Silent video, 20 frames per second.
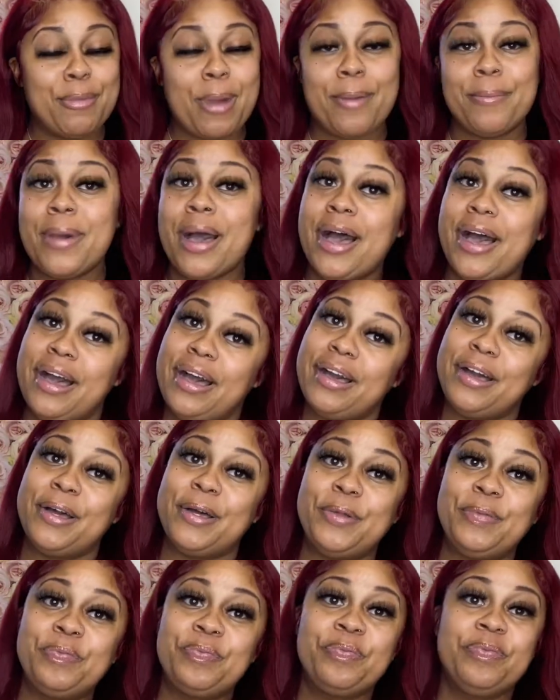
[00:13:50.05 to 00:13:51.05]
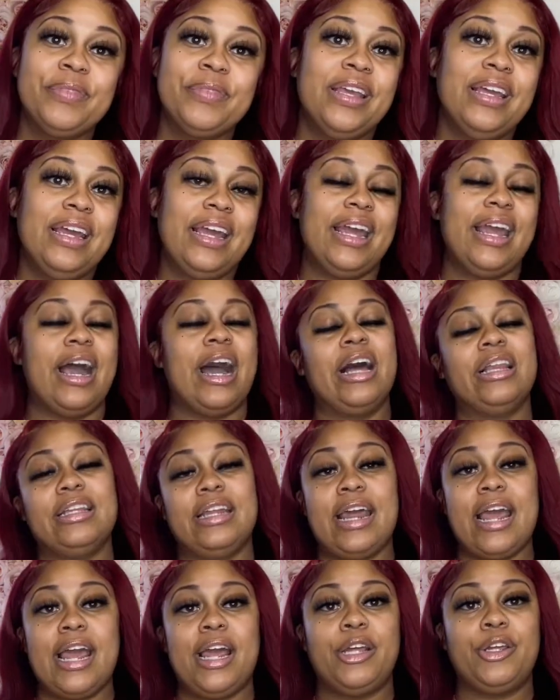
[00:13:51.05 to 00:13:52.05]
My mom and all of
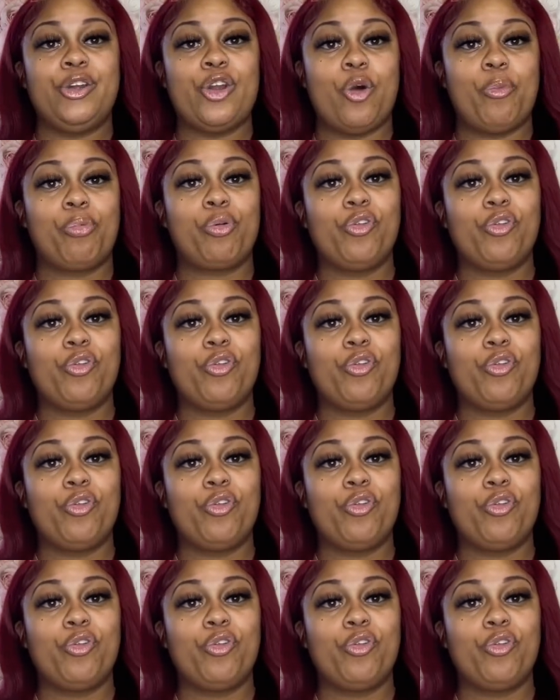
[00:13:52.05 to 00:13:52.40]
that, you know,